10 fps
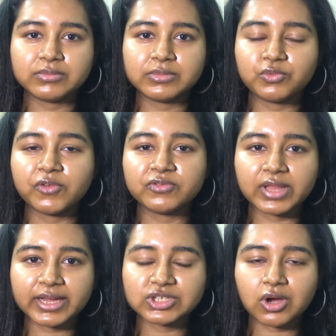
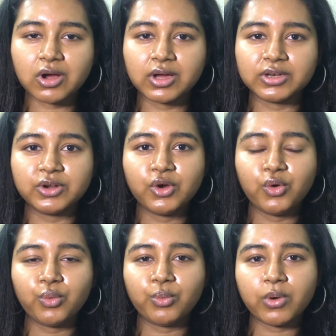reflect on
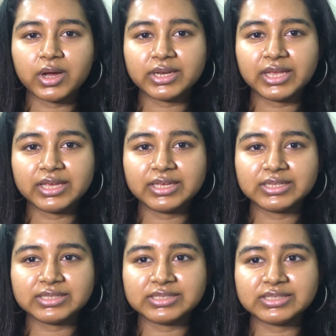what
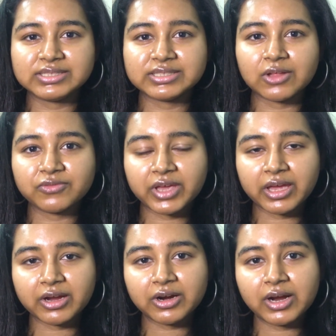is
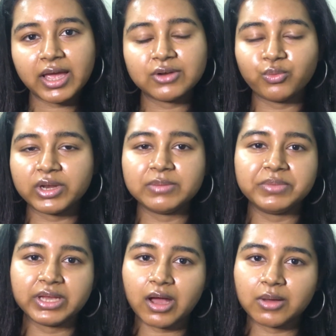self-care and when it
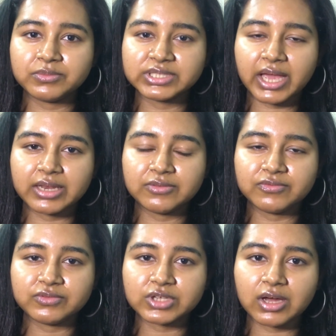becomes kind
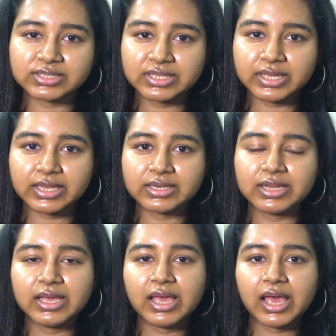of toxic and
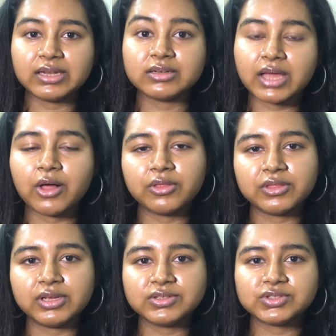
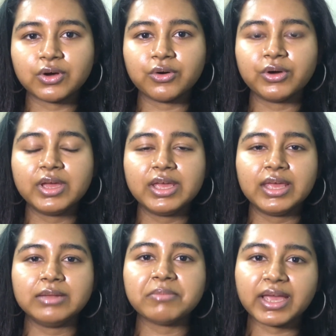unhealthy. So
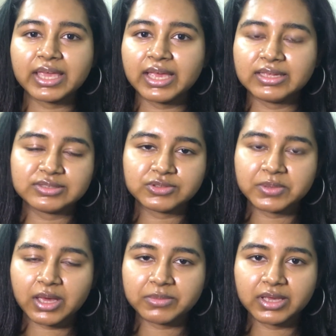in my case, it was
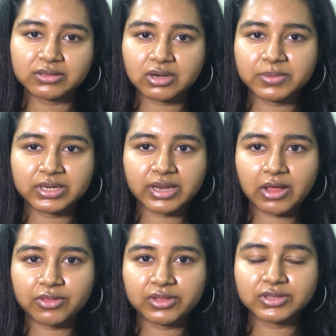becoming a little bit
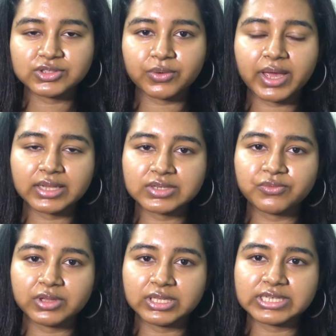unhealthy, and so I had to
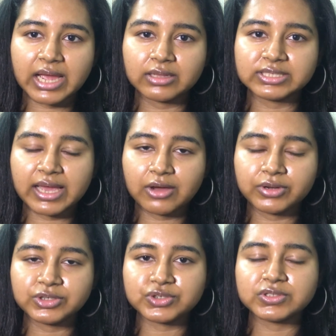really dial down
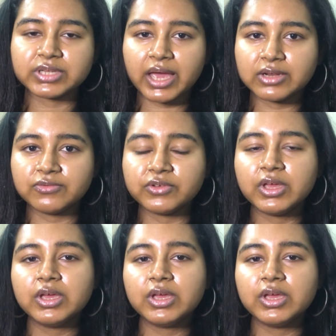and just kind of